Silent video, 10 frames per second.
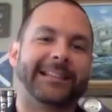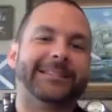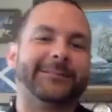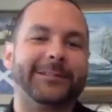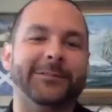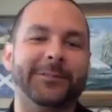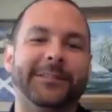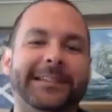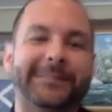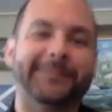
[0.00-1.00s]
That's one of the cool
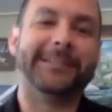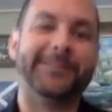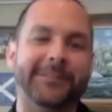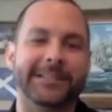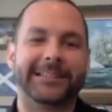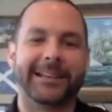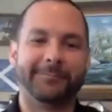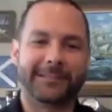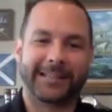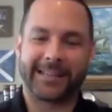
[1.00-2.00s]
things about Georgia
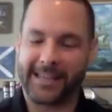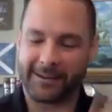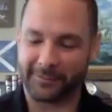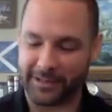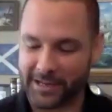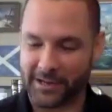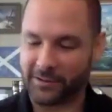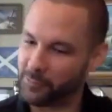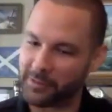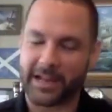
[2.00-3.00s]
summer. It's like, hey, you want a
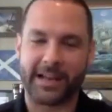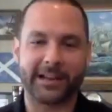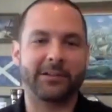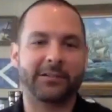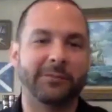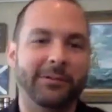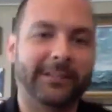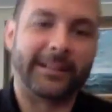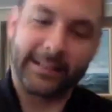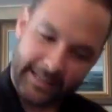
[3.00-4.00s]
Coke? Well, what kind of Coke you
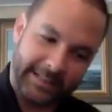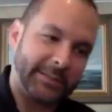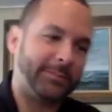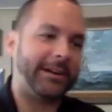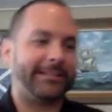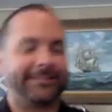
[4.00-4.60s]
want? I'd like a Sprite.